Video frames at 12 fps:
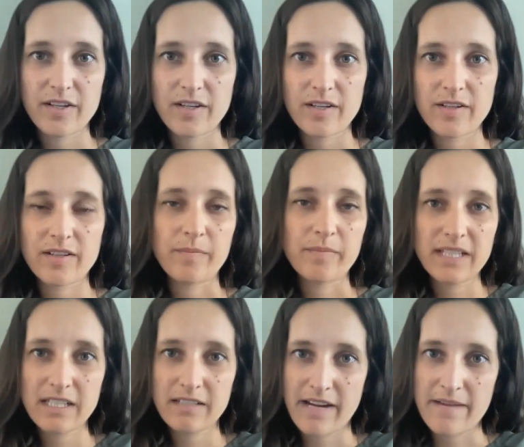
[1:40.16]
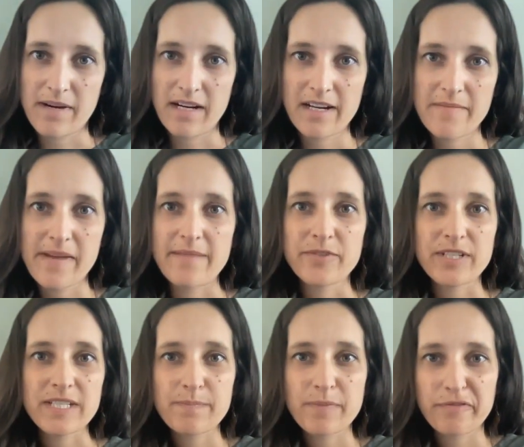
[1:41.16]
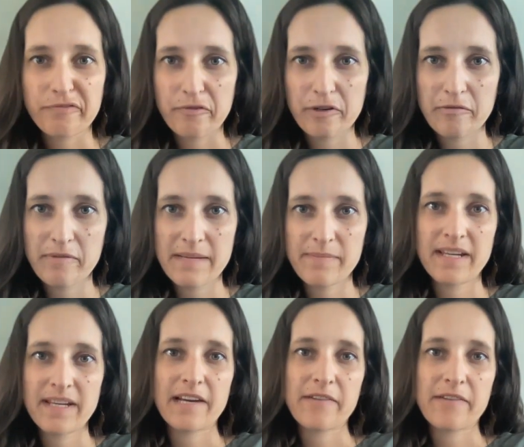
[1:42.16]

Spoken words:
you're completely right, Markham. And just before we begin,